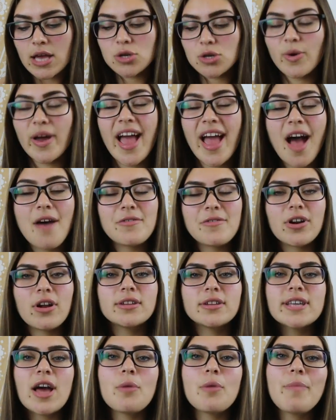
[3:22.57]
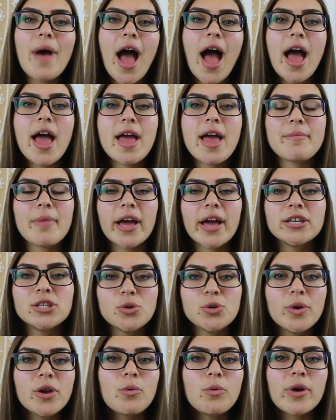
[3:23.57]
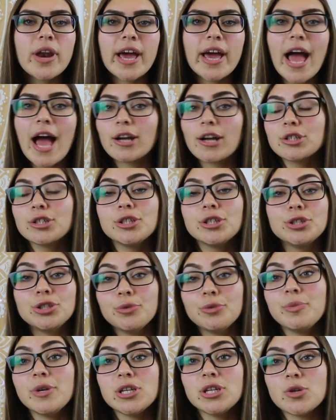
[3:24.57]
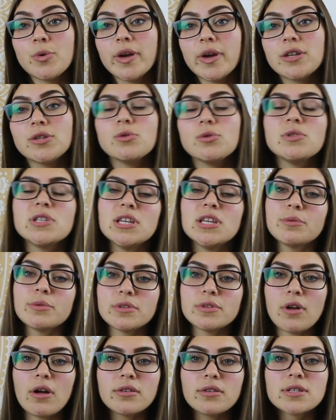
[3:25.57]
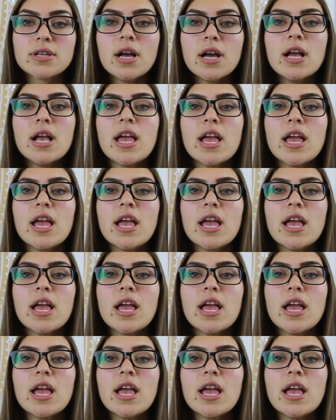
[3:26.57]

Do I have it all down pat? Am I doing what I actually should be doing to see results?